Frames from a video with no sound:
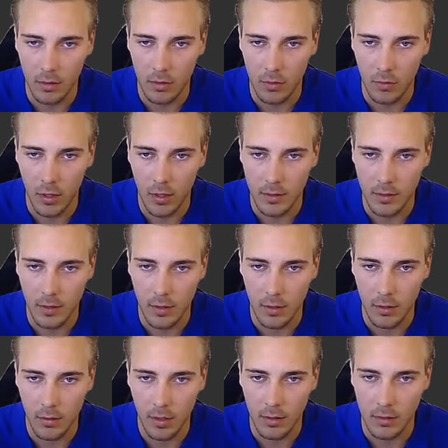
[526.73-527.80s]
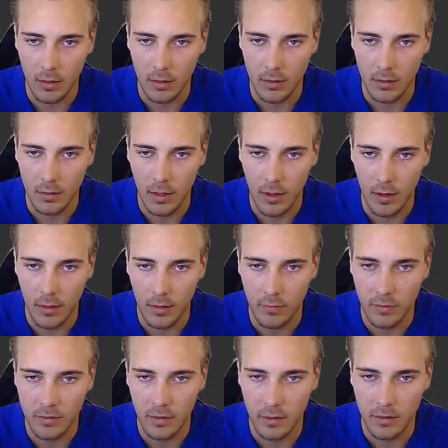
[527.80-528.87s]
right here, and that I've
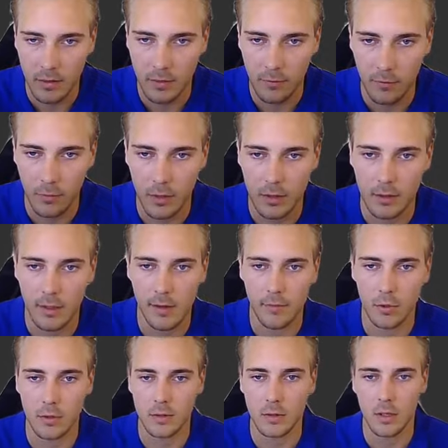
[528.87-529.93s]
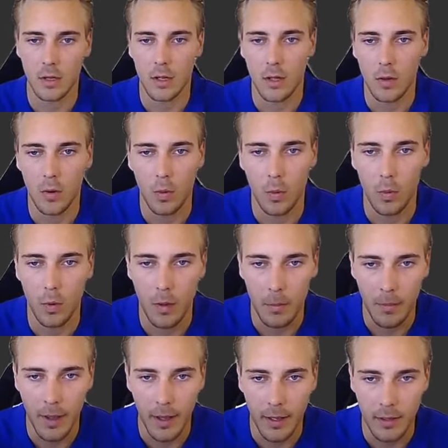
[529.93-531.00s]
successfully delivered all
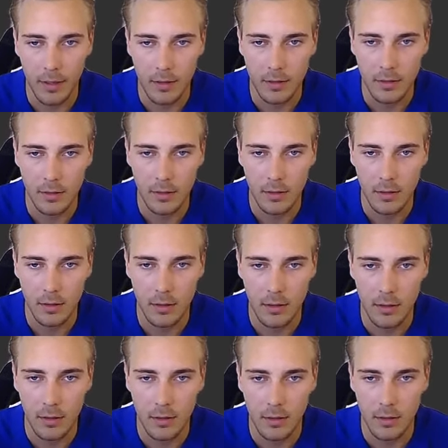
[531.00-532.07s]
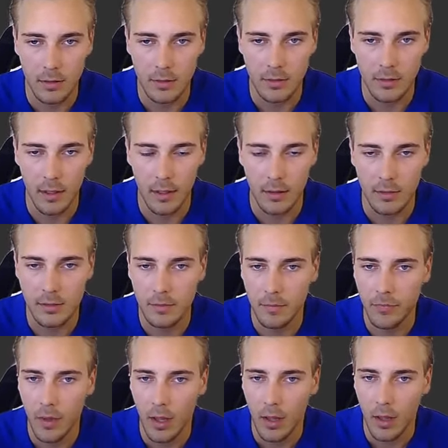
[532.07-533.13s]
my sales.
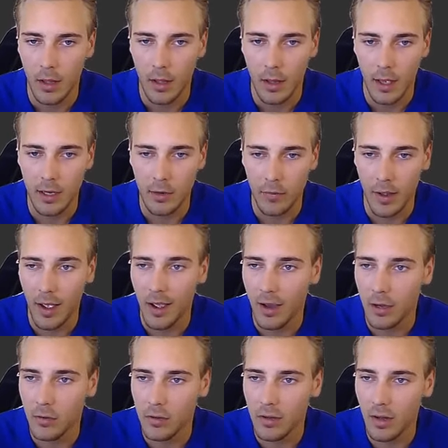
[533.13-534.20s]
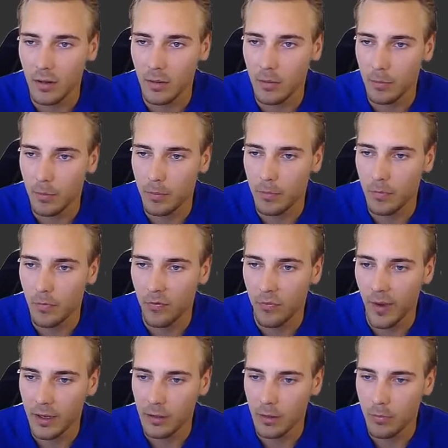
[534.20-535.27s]
Anyway, I could not
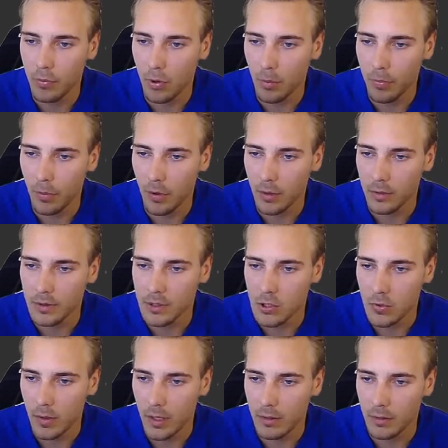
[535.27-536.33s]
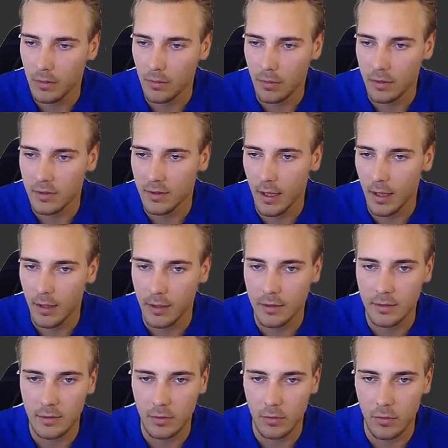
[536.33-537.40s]
find a proper trade or sell
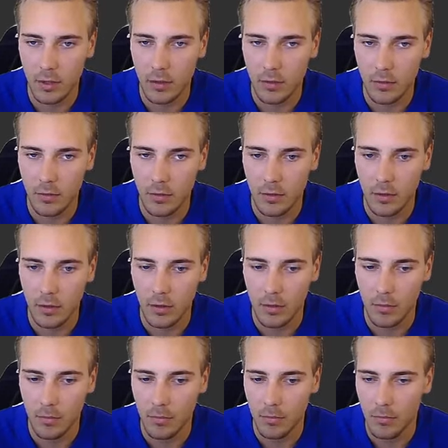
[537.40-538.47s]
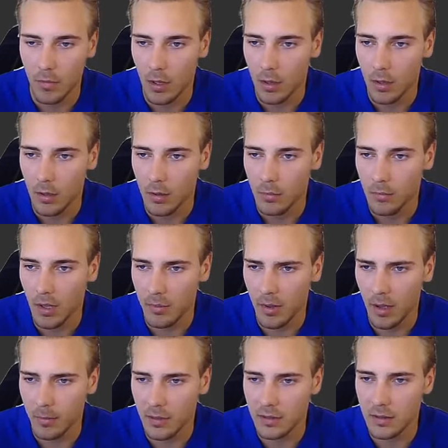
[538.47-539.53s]
history. Maybe
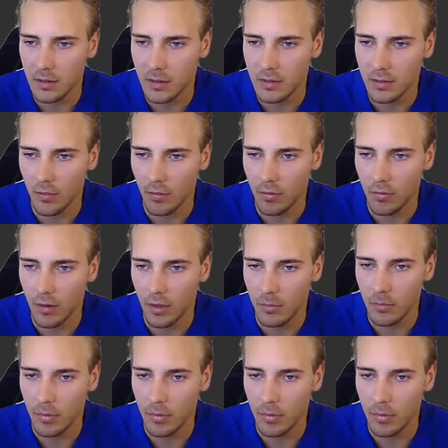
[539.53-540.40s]
I'm missing something,